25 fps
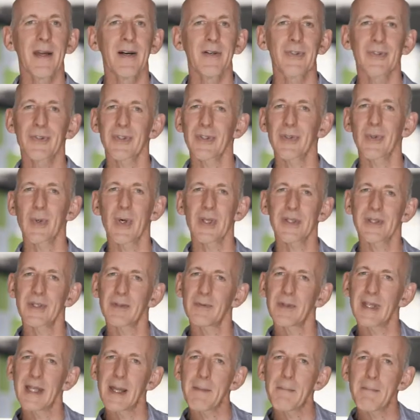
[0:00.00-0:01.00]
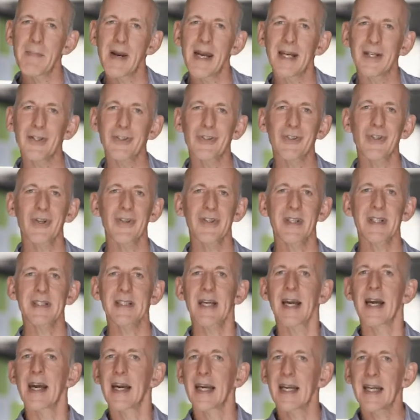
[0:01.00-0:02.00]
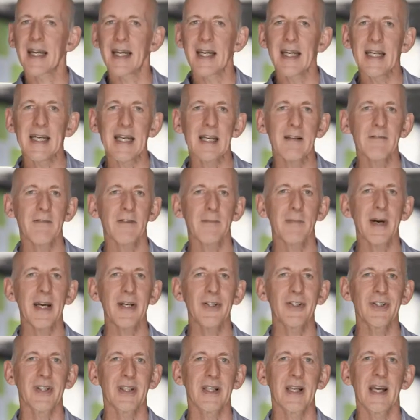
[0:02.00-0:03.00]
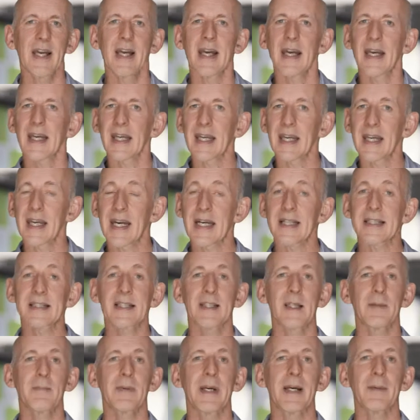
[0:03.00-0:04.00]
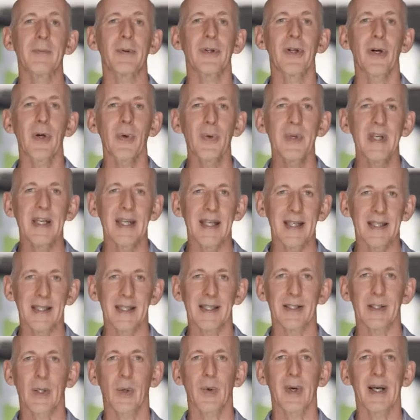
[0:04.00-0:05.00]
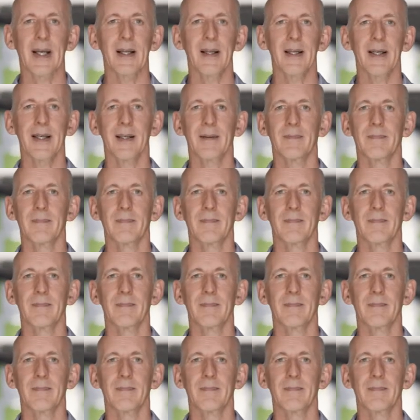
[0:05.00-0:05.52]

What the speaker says: to really make sure that key information gets to the people who need it quickly.